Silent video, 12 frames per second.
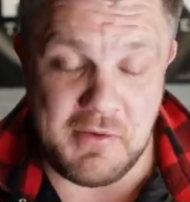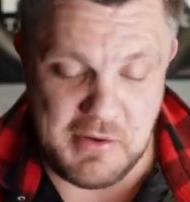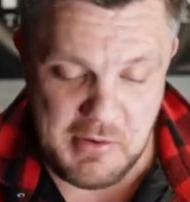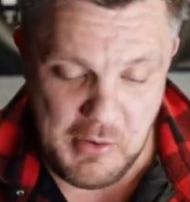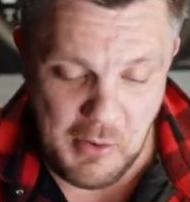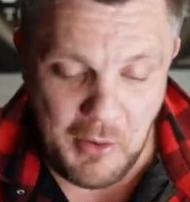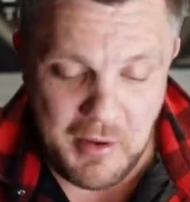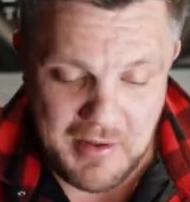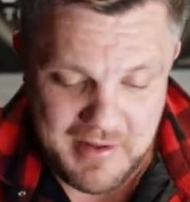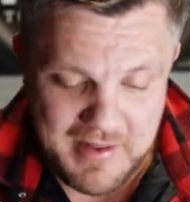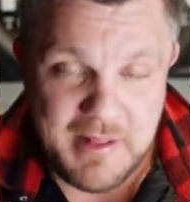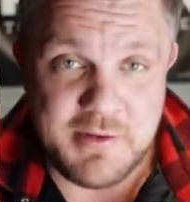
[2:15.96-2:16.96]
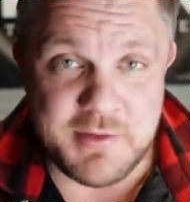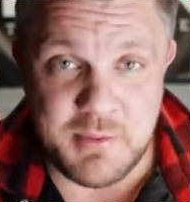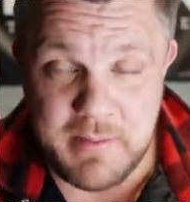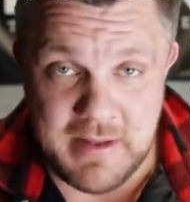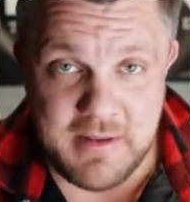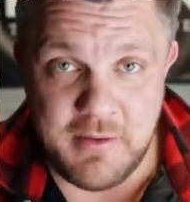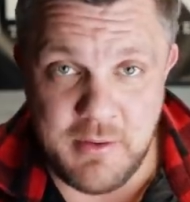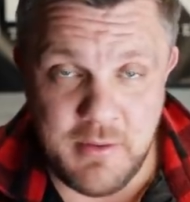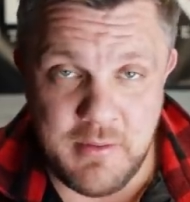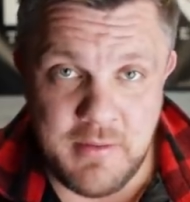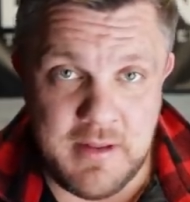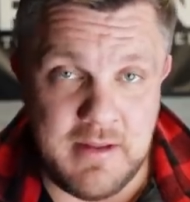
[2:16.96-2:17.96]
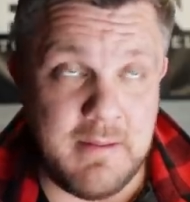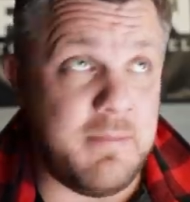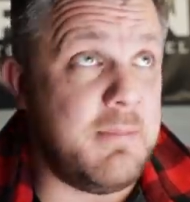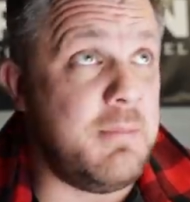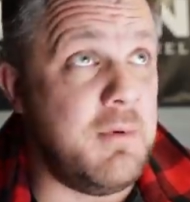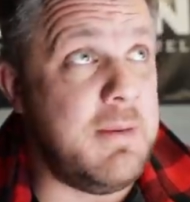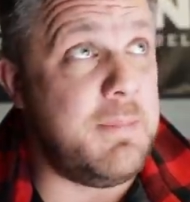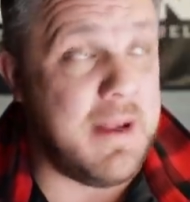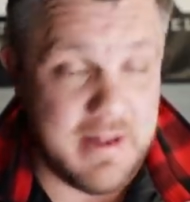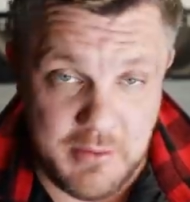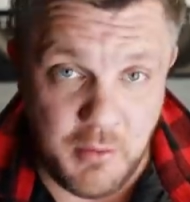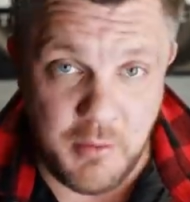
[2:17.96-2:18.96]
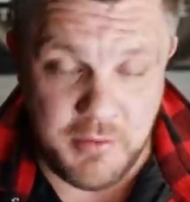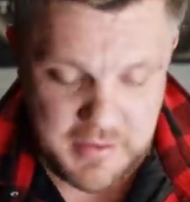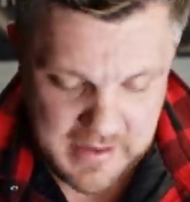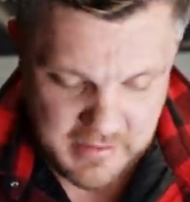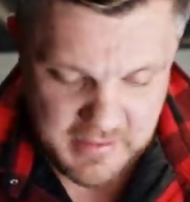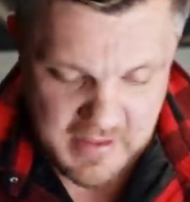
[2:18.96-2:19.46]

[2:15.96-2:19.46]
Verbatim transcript: it or not, so we had to do uh, repaint the whole thing.